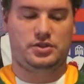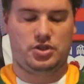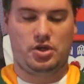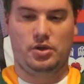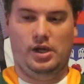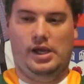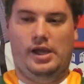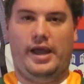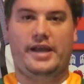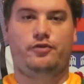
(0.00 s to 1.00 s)
So
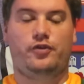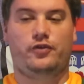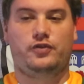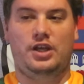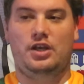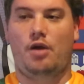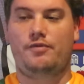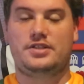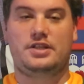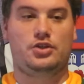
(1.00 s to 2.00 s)
at 15,
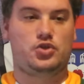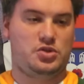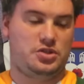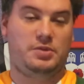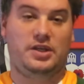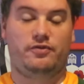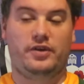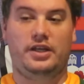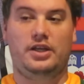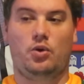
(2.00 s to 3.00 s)
obviously the choice of being
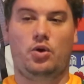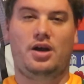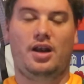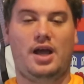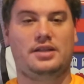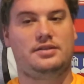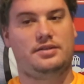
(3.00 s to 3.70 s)
Willy or Galant.